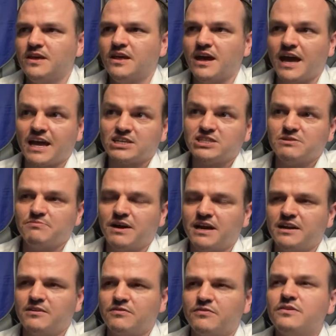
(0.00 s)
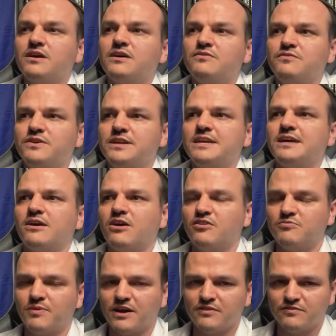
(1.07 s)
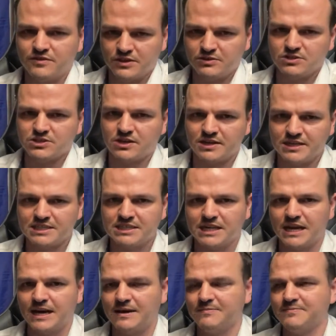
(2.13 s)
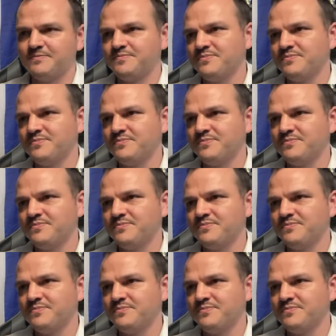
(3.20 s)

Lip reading: actually made a video of my views on Islam